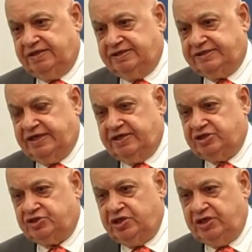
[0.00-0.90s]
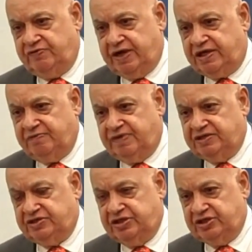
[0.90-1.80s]
center. So he
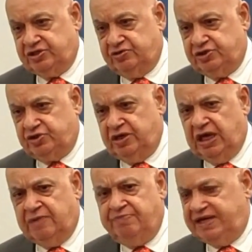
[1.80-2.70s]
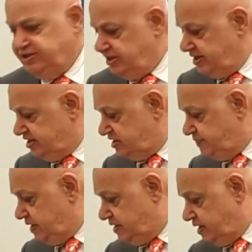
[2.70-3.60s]
recommends these two. So basically
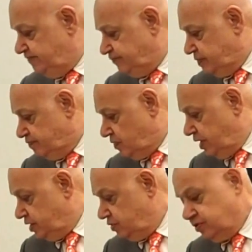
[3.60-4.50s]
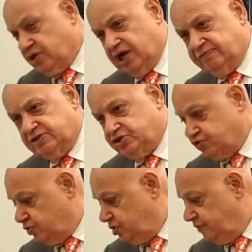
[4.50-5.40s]
speaking, I know time is
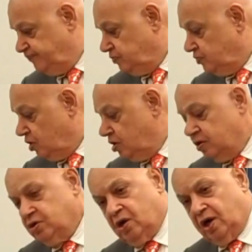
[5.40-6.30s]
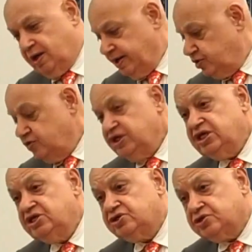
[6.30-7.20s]
short. Well, I'd like to
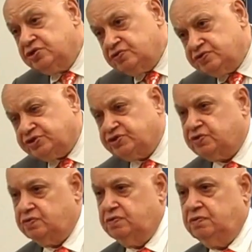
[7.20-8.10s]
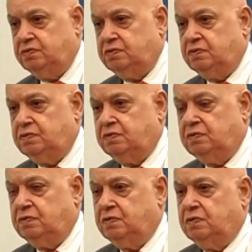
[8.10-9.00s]
introduce you
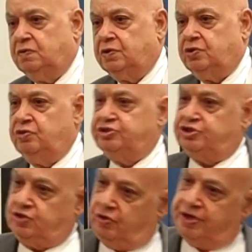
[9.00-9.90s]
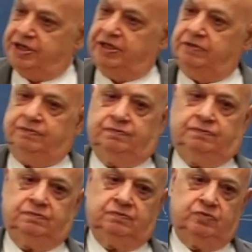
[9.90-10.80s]
to a story,
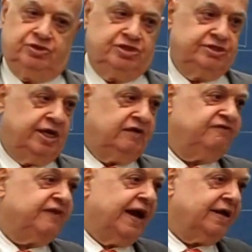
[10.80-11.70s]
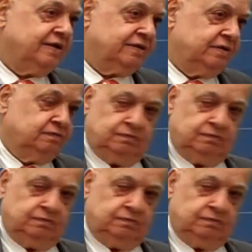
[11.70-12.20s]
which is not a fact,